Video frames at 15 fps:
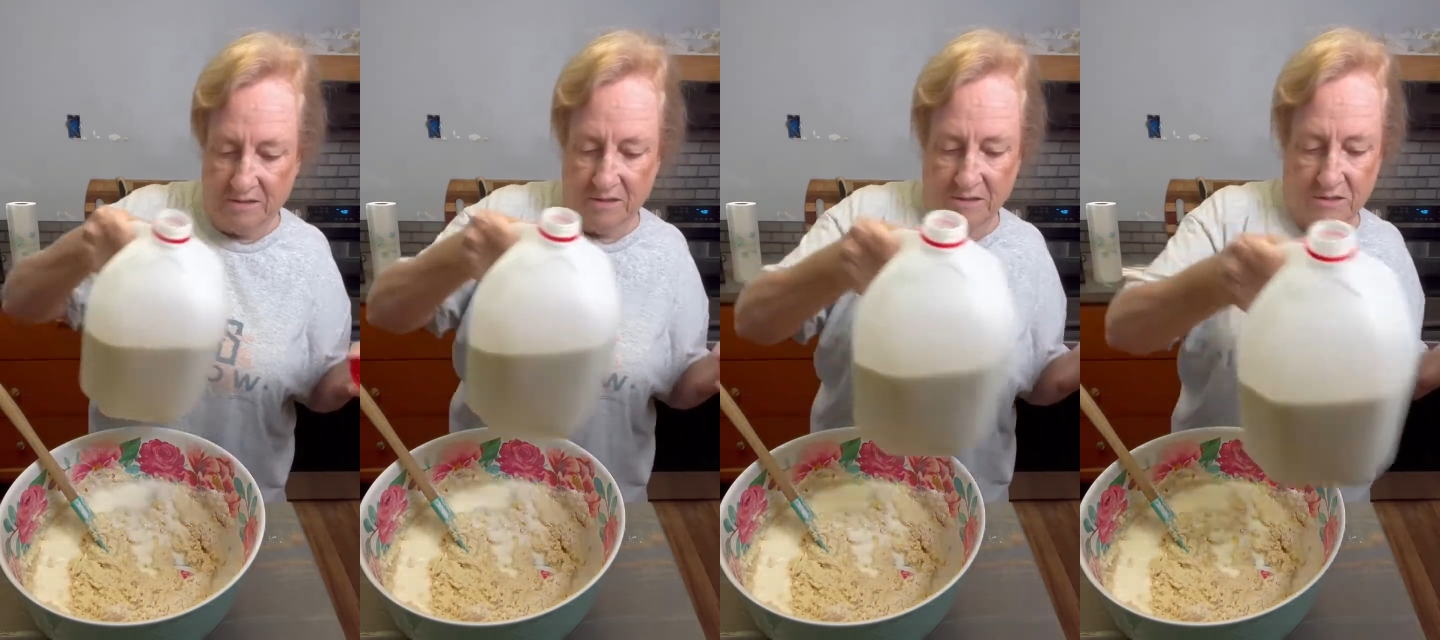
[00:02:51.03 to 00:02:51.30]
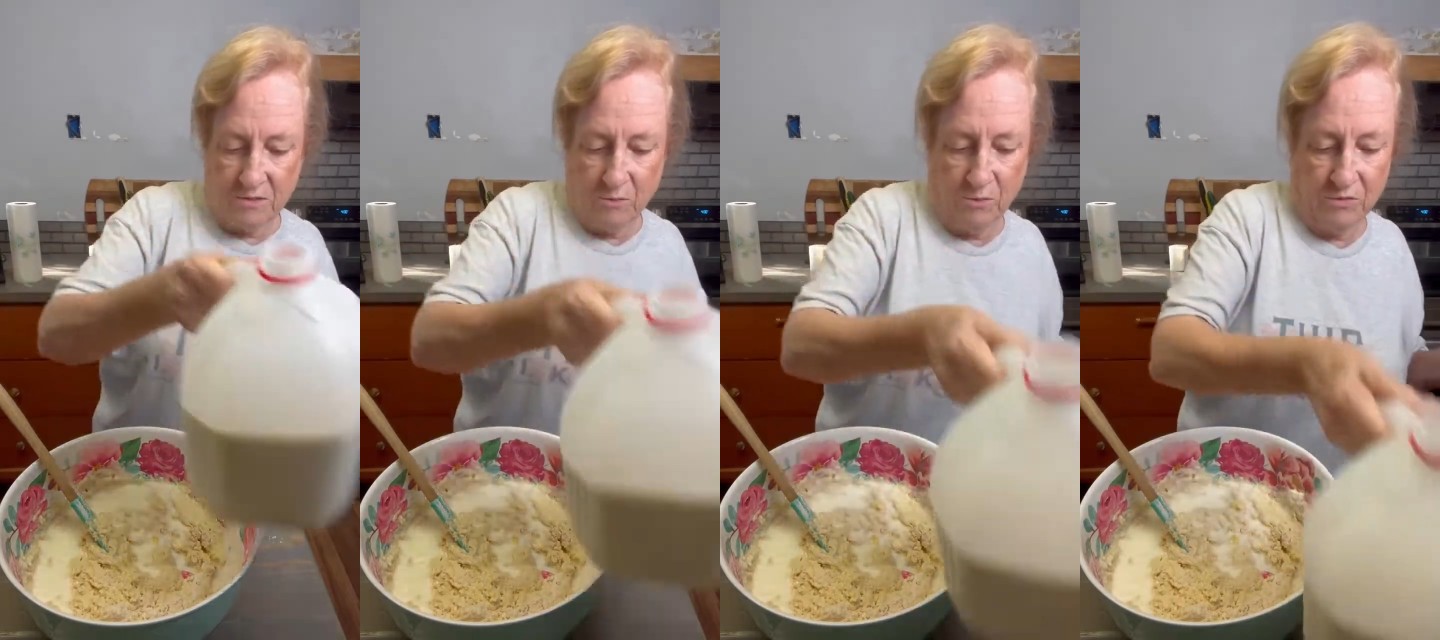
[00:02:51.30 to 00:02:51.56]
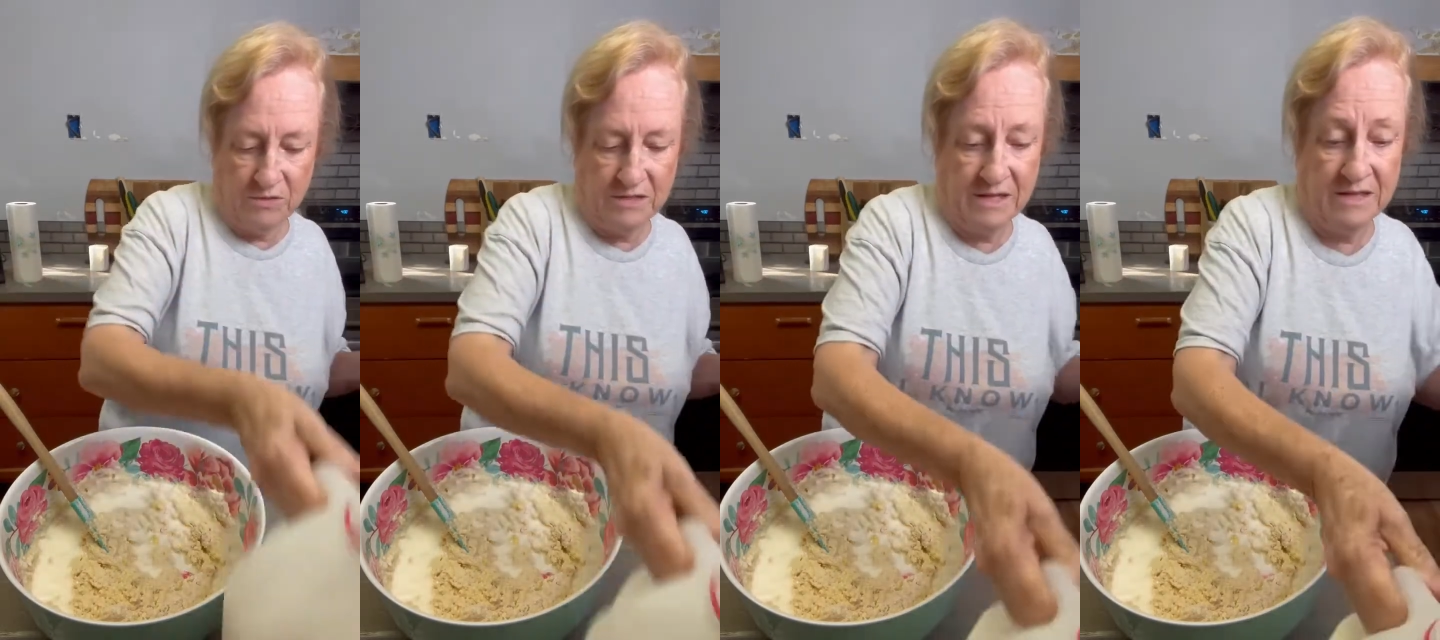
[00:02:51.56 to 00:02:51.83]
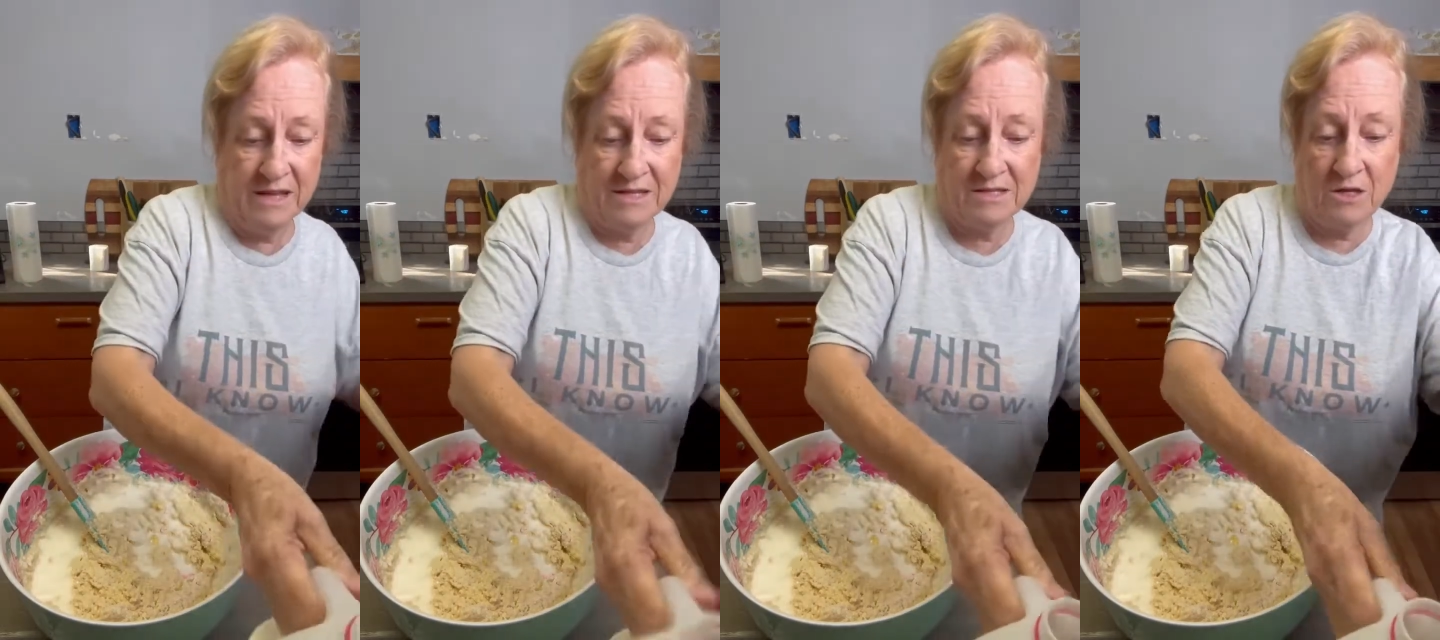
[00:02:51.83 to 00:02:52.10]
so we'll say
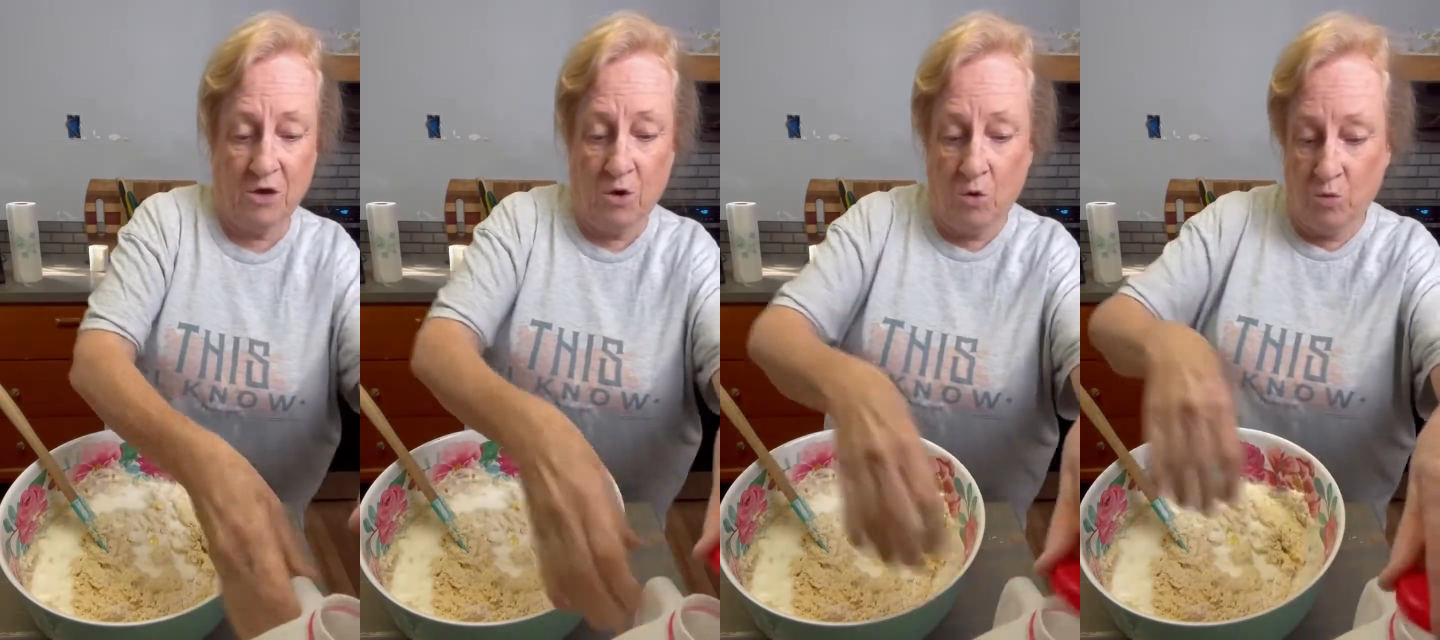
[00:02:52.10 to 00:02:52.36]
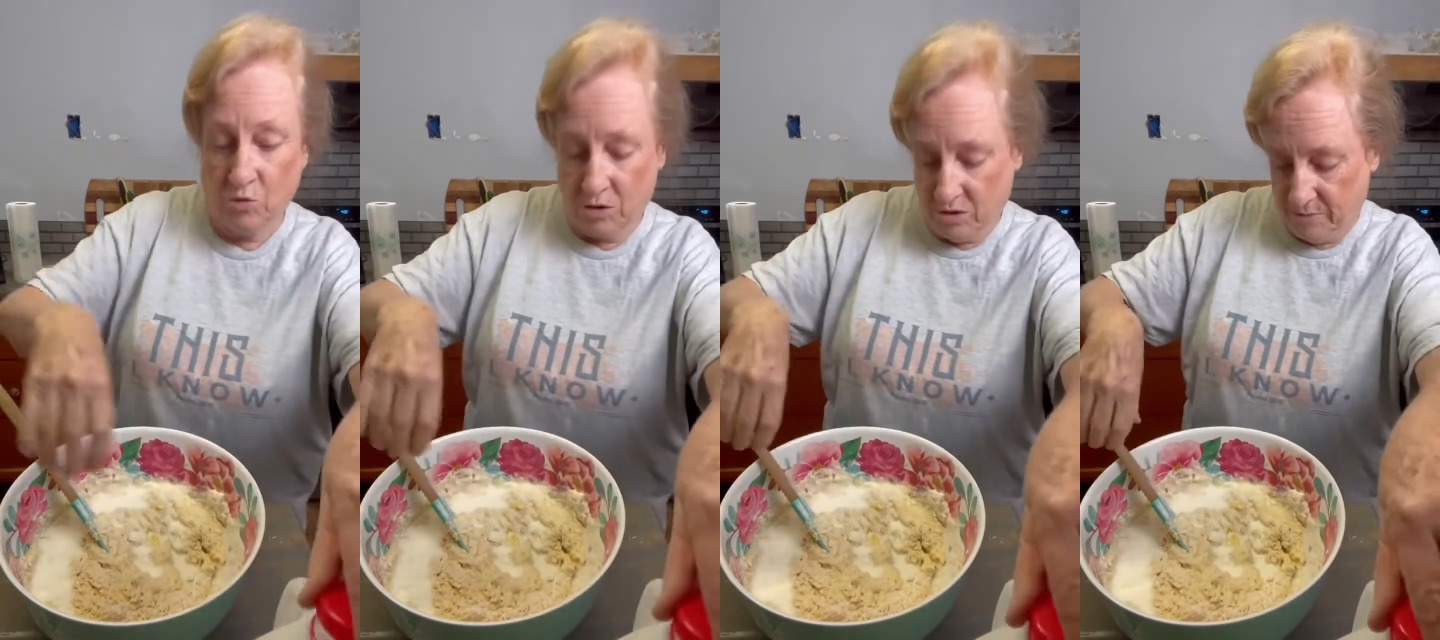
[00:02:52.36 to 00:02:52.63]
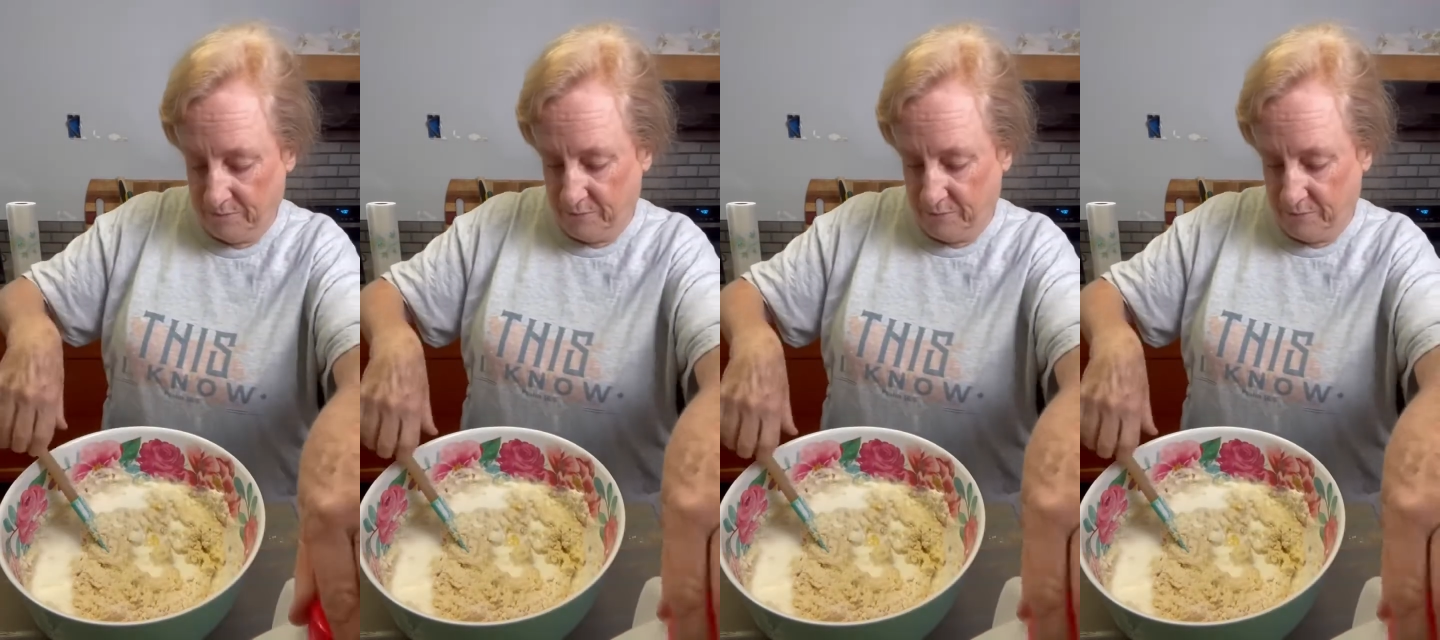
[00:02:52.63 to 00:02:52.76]
that's a whole cup